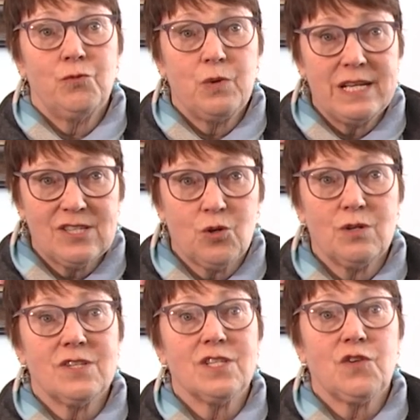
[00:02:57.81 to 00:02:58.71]

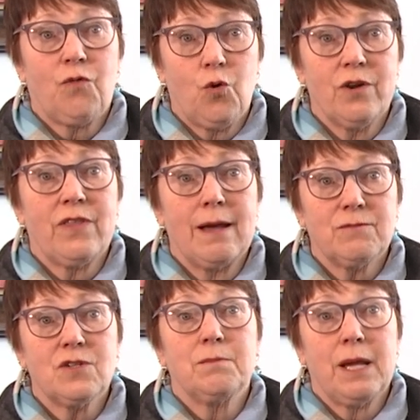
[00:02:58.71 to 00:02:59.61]
resources for
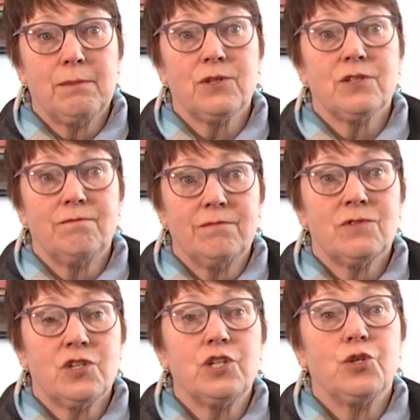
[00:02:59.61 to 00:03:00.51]
them to be able
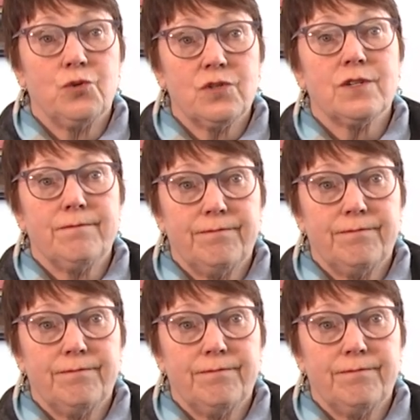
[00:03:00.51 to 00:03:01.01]
to use.